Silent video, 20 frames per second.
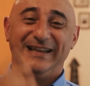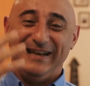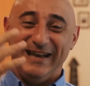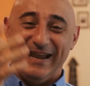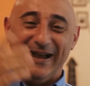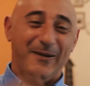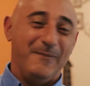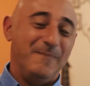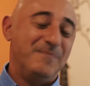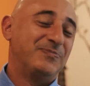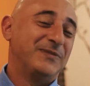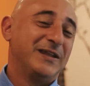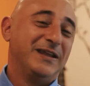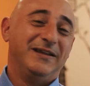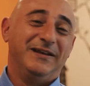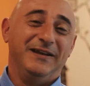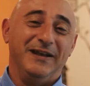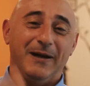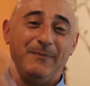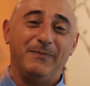Now,
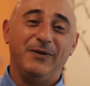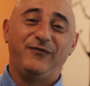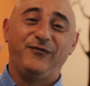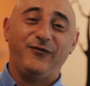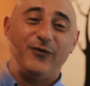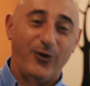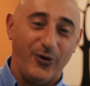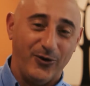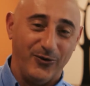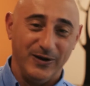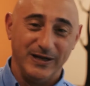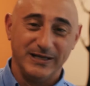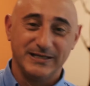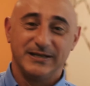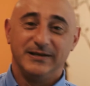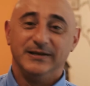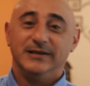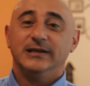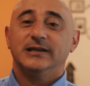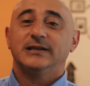number 4
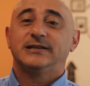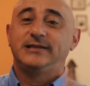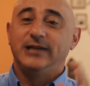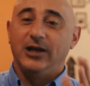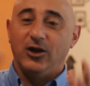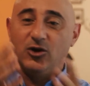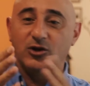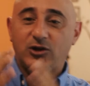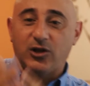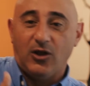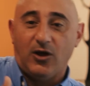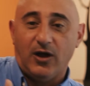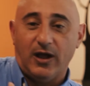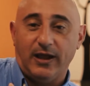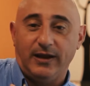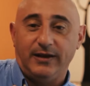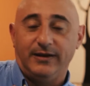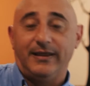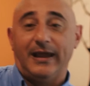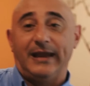is tell a
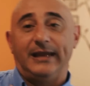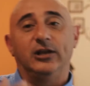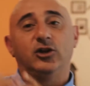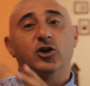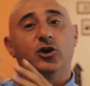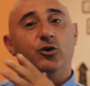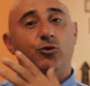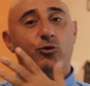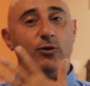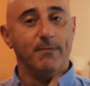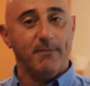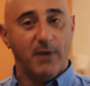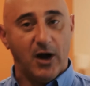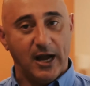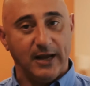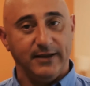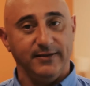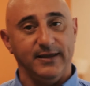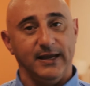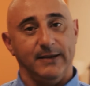client that you're going to
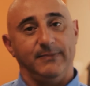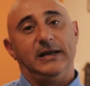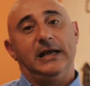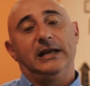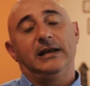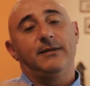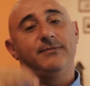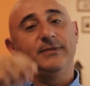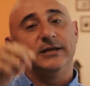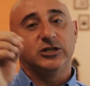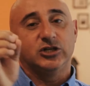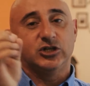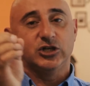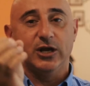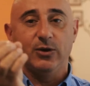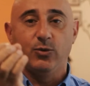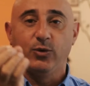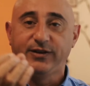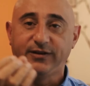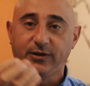remind them. Now, let me
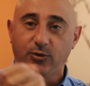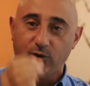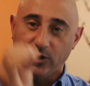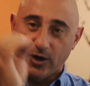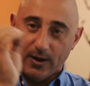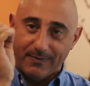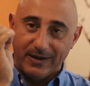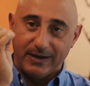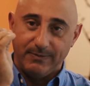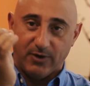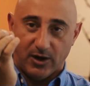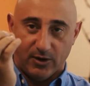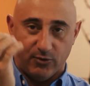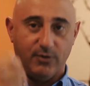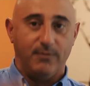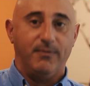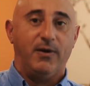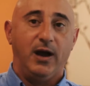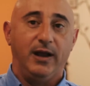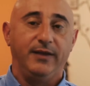share with you what I mean by
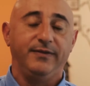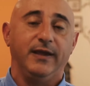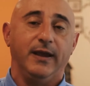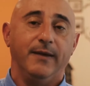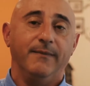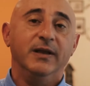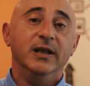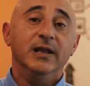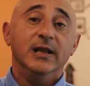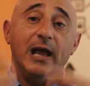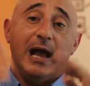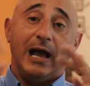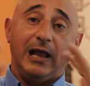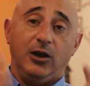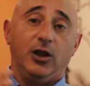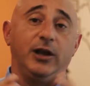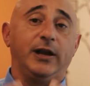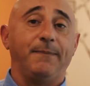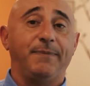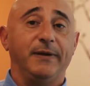remind them. A
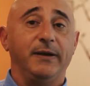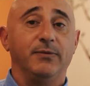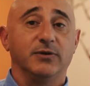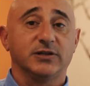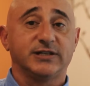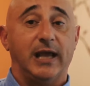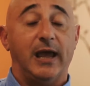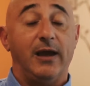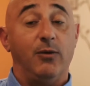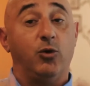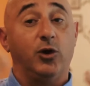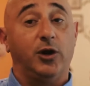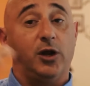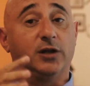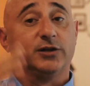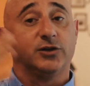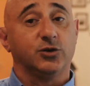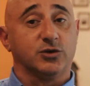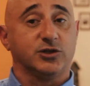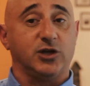lot of people say, what
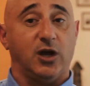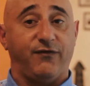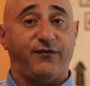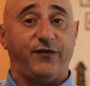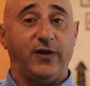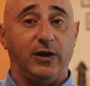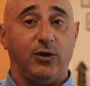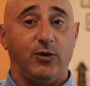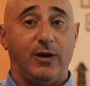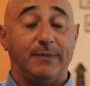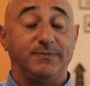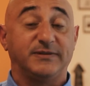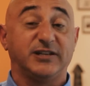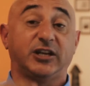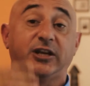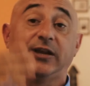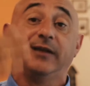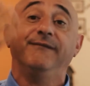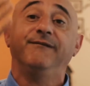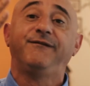I'll do is I'll follow up to
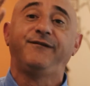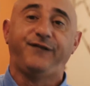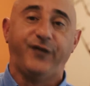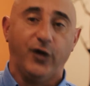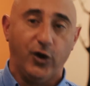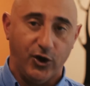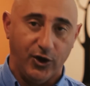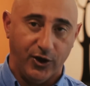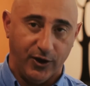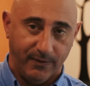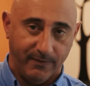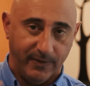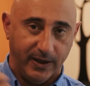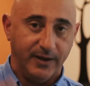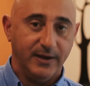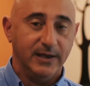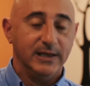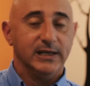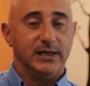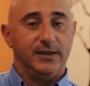confirm
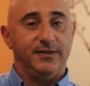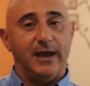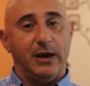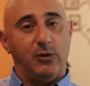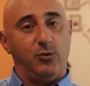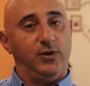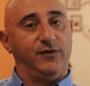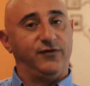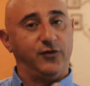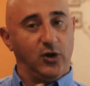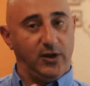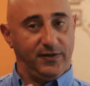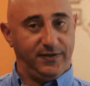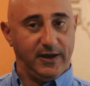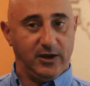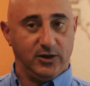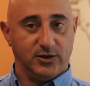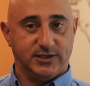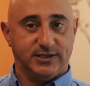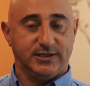that we've got
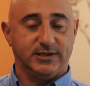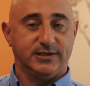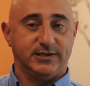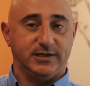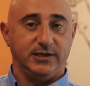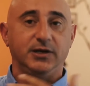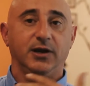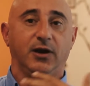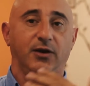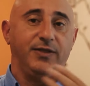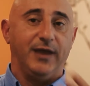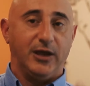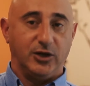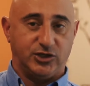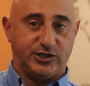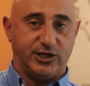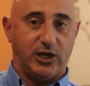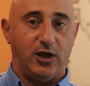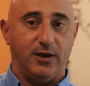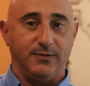those,
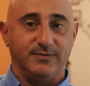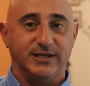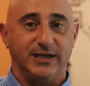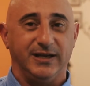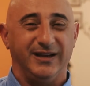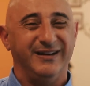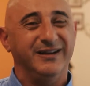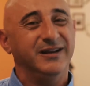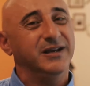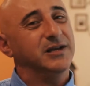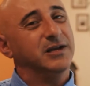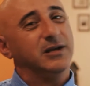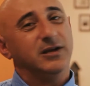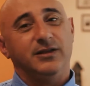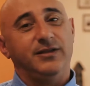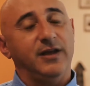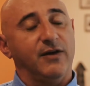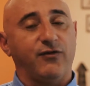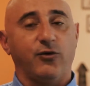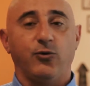those times in.
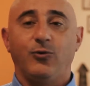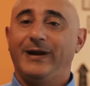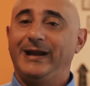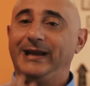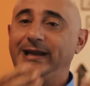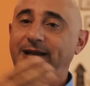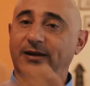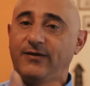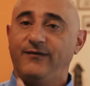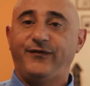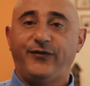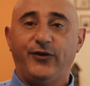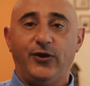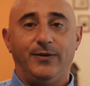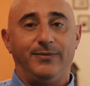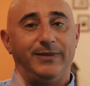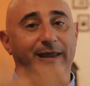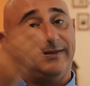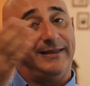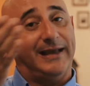They've already
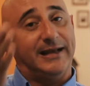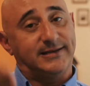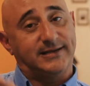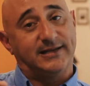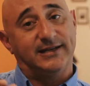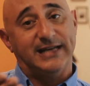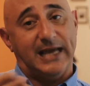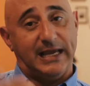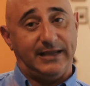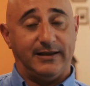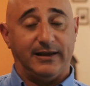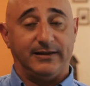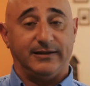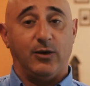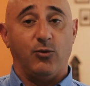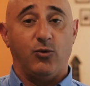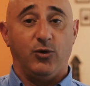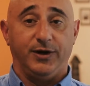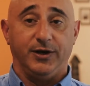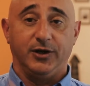confirmed that that's the date that
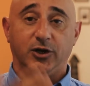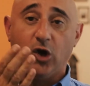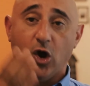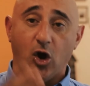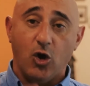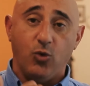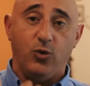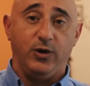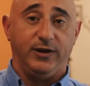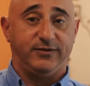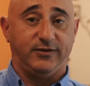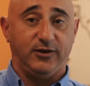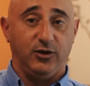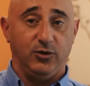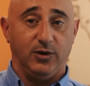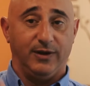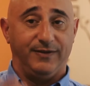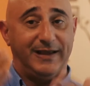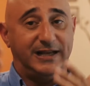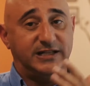they want to go with
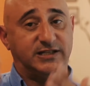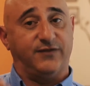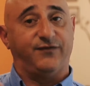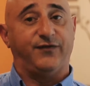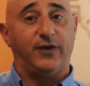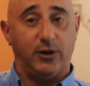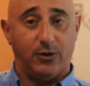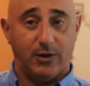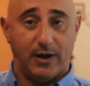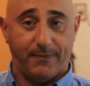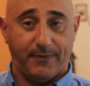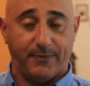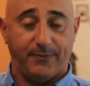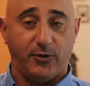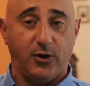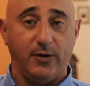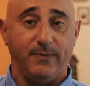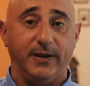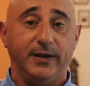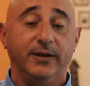you, and that's a follow-up
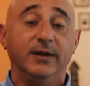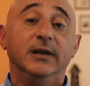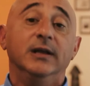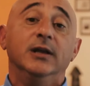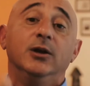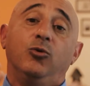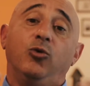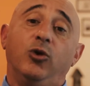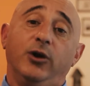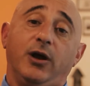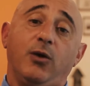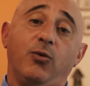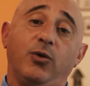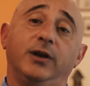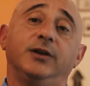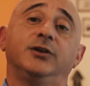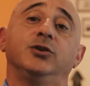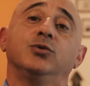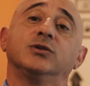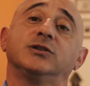appointment. What I
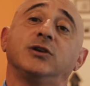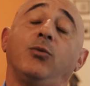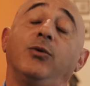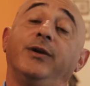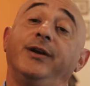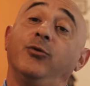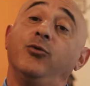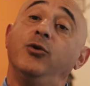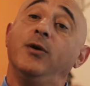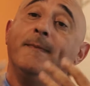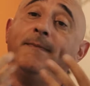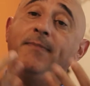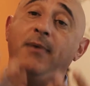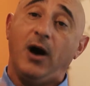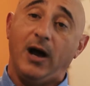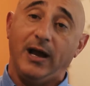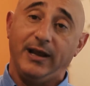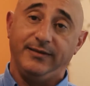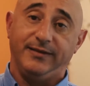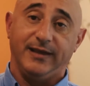want to do is I want to
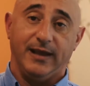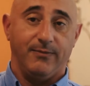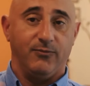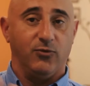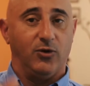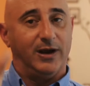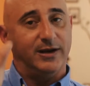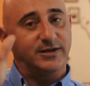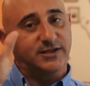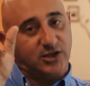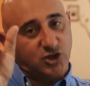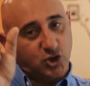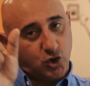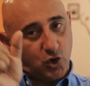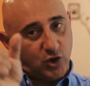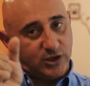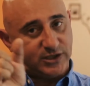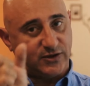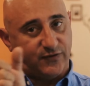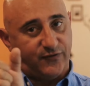remind them, right? It's a
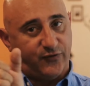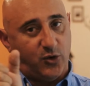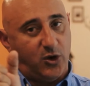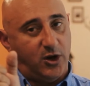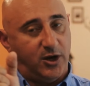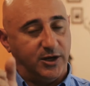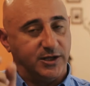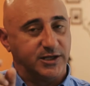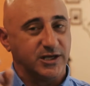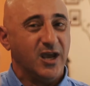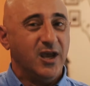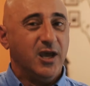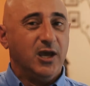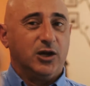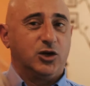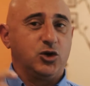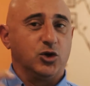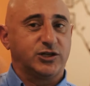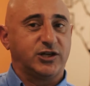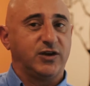choice of words,
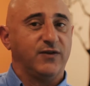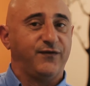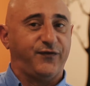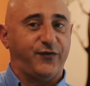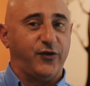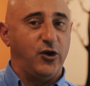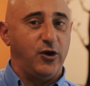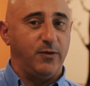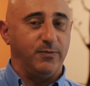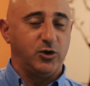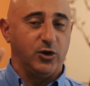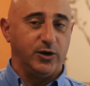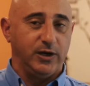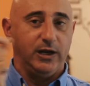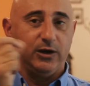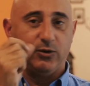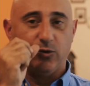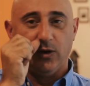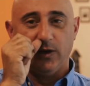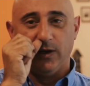because confirm could
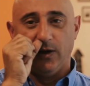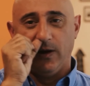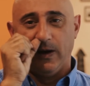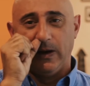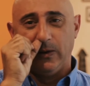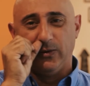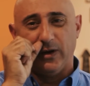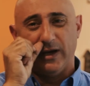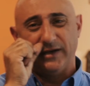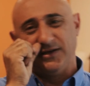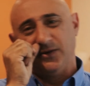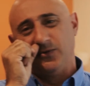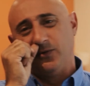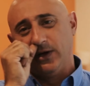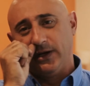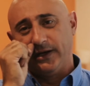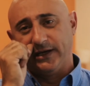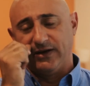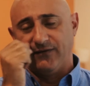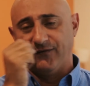equal, oh, I didn't
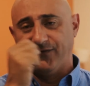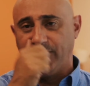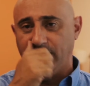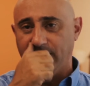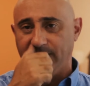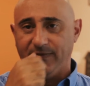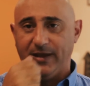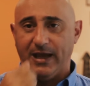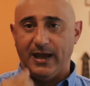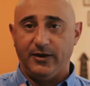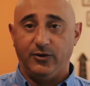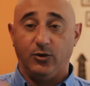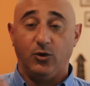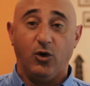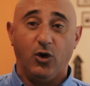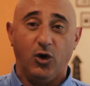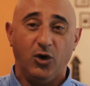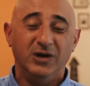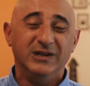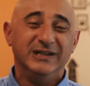really confirm that,
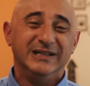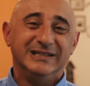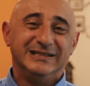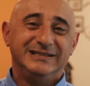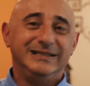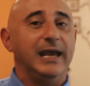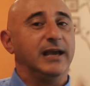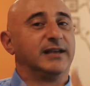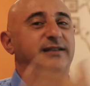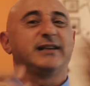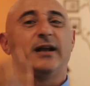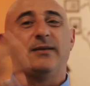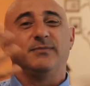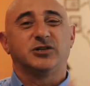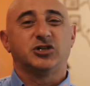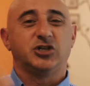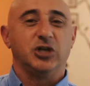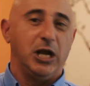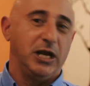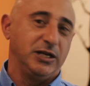or yeah,
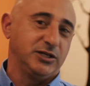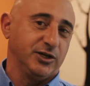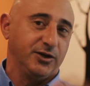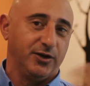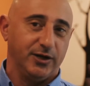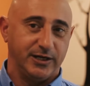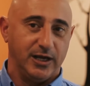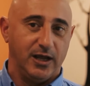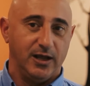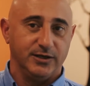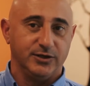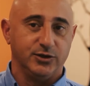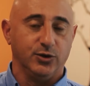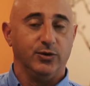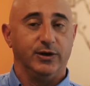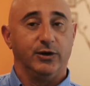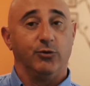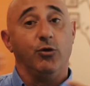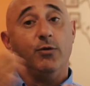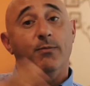something's changed and I can't
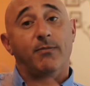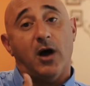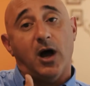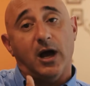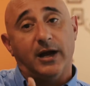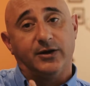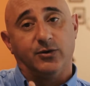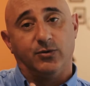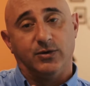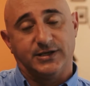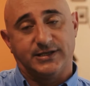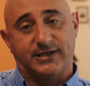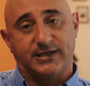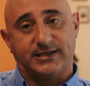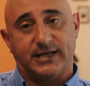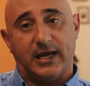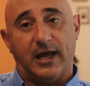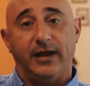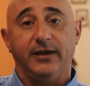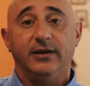do it. A reminder is to
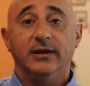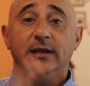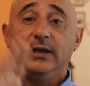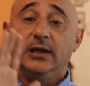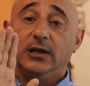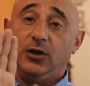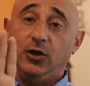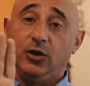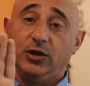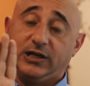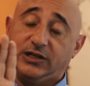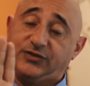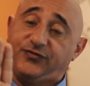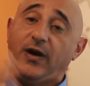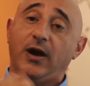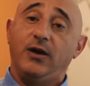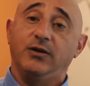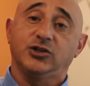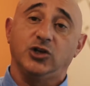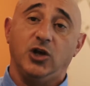say, look, as
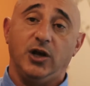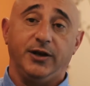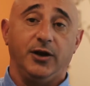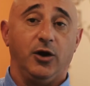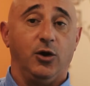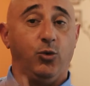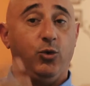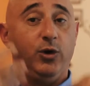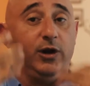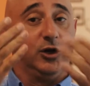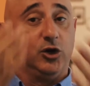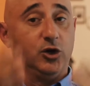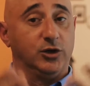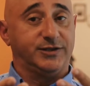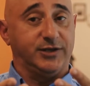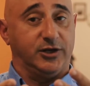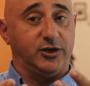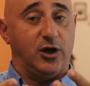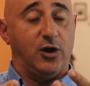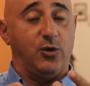far as I know, we're
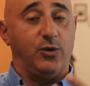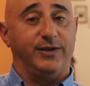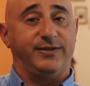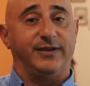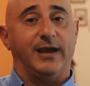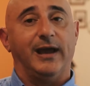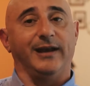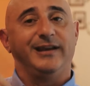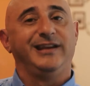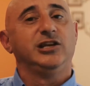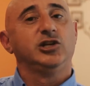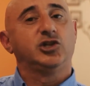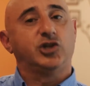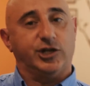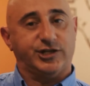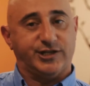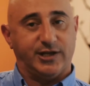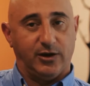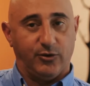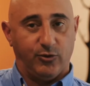good to go with that. Here's
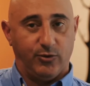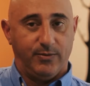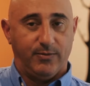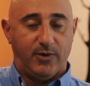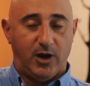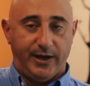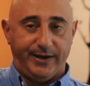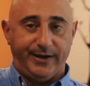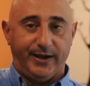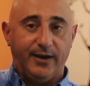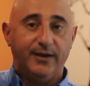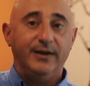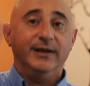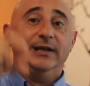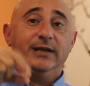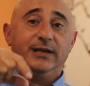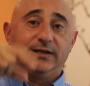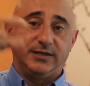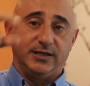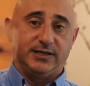just a little reminder
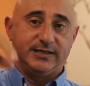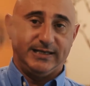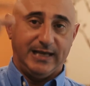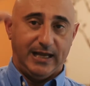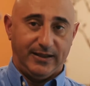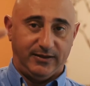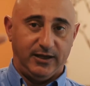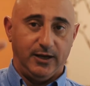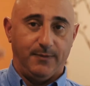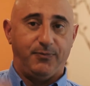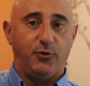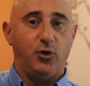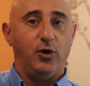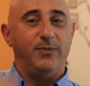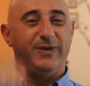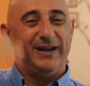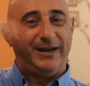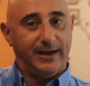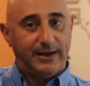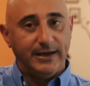to set the
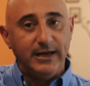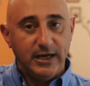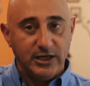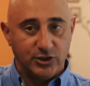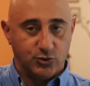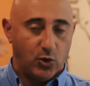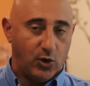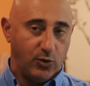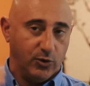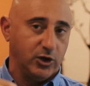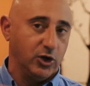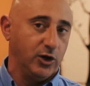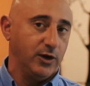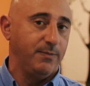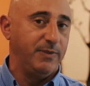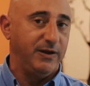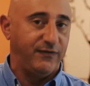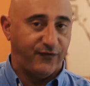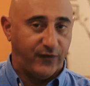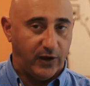appointment, and here's what we're going
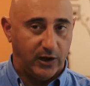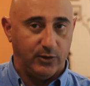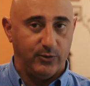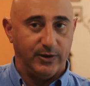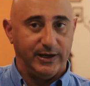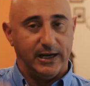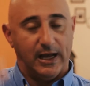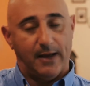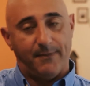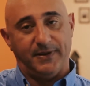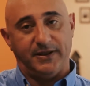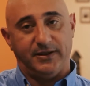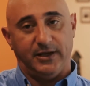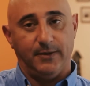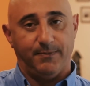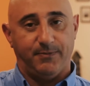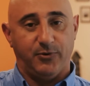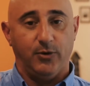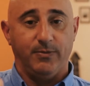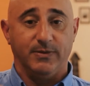to be following up at the
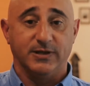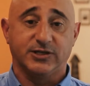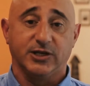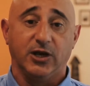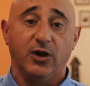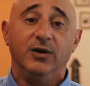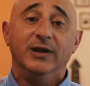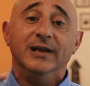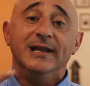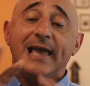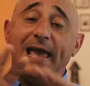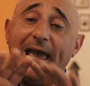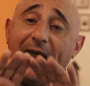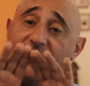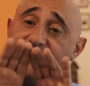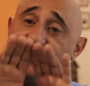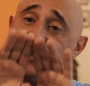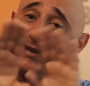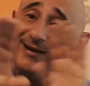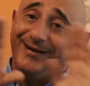appointment. So
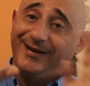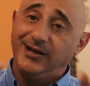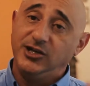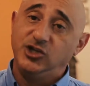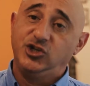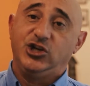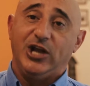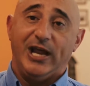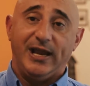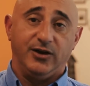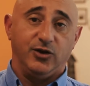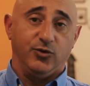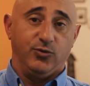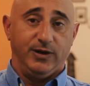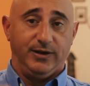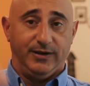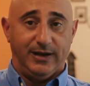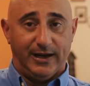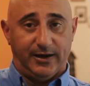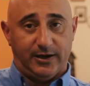having an agenda
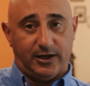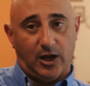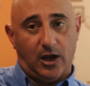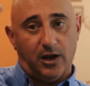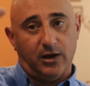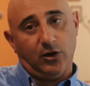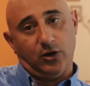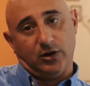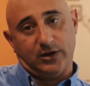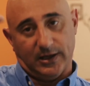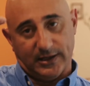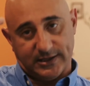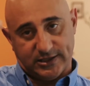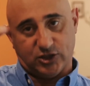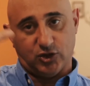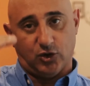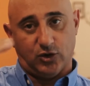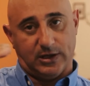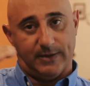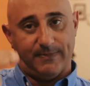in there to go, look,
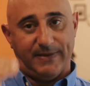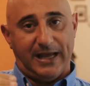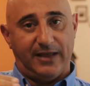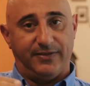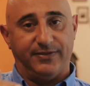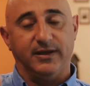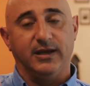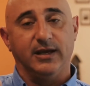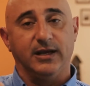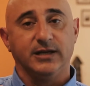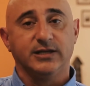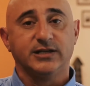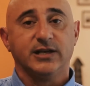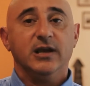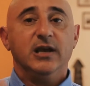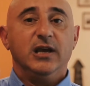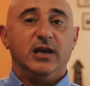let's talk about these.